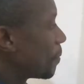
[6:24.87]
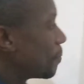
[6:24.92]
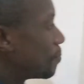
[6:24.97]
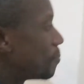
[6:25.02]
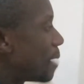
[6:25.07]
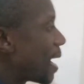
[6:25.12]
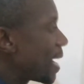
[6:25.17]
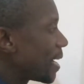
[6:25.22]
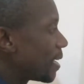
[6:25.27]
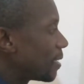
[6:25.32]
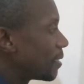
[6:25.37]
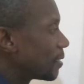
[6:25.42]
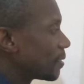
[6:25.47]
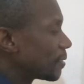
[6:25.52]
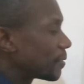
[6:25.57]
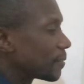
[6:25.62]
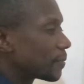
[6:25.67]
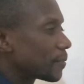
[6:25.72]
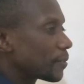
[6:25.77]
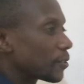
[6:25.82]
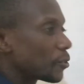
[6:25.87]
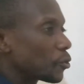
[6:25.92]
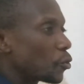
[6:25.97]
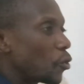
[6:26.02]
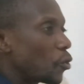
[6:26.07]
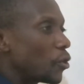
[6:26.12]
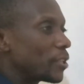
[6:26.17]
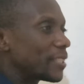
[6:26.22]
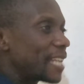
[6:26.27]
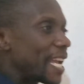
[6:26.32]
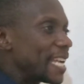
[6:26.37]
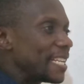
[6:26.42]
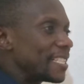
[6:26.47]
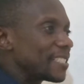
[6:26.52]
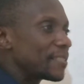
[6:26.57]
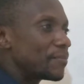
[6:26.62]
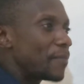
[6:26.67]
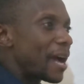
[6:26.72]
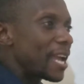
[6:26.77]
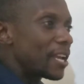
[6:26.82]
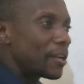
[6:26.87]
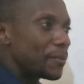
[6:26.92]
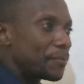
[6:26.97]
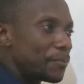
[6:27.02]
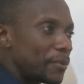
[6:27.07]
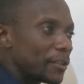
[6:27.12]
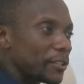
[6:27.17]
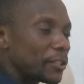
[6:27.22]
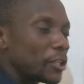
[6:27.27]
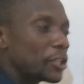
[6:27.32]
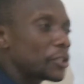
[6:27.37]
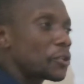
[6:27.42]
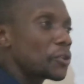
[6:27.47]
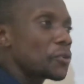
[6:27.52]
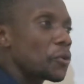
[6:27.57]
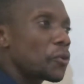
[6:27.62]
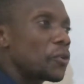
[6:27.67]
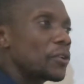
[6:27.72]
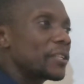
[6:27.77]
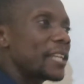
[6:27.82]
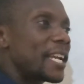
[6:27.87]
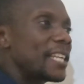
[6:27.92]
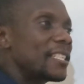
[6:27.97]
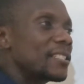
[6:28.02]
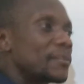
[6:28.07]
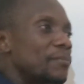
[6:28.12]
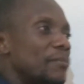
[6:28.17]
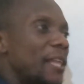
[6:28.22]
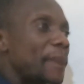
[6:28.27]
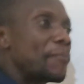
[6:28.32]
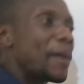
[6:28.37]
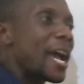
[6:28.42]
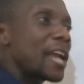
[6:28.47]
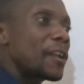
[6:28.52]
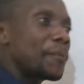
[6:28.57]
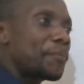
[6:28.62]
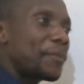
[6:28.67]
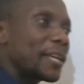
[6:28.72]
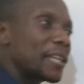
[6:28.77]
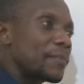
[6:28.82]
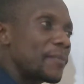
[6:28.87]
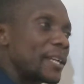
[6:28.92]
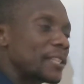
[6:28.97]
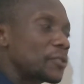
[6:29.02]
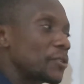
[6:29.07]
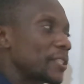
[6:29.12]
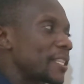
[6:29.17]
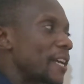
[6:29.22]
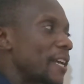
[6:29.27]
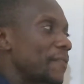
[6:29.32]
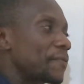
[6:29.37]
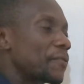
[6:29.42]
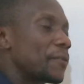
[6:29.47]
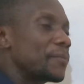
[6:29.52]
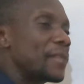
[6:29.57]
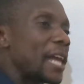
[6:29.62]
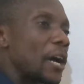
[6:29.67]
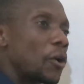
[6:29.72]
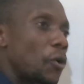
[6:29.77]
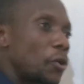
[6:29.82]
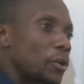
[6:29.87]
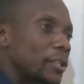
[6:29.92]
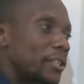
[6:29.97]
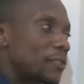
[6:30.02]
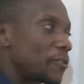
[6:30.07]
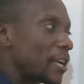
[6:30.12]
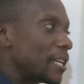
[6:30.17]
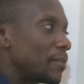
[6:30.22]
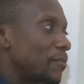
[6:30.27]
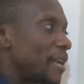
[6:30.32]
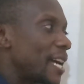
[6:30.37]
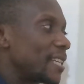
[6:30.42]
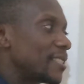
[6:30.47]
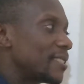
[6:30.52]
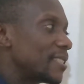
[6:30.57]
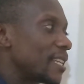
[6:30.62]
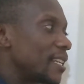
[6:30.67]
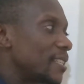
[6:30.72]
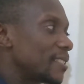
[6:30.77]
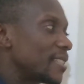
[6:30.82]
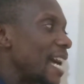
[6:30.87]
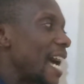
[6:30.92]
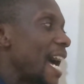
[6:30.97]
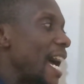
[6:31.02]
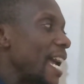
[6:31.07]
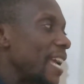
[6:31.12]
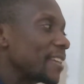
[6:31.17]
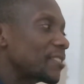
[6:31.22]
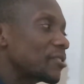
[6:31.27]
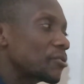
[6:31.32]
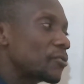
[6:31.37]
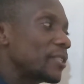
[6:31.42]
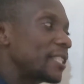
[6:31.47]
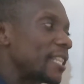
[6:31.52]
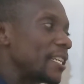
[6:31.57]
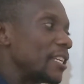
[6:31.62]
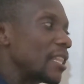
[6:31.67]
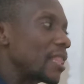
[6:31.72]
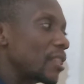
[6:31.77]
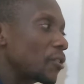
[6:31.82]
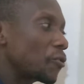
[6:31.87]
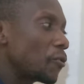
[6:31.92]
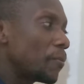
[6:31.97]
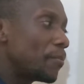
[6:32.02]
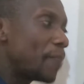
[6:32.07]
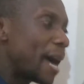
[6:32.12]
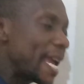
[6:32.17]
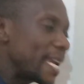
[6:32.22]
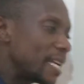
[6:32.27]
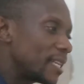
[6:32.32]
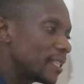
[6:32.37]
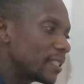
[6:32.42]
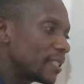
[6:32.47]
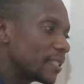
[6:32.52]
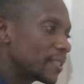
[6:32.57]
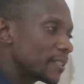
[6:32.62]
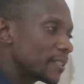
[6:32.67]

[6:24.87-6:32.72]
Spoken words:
bile contains it also contains the bile pigments, which are from the old red blood cells, are excreted through bile,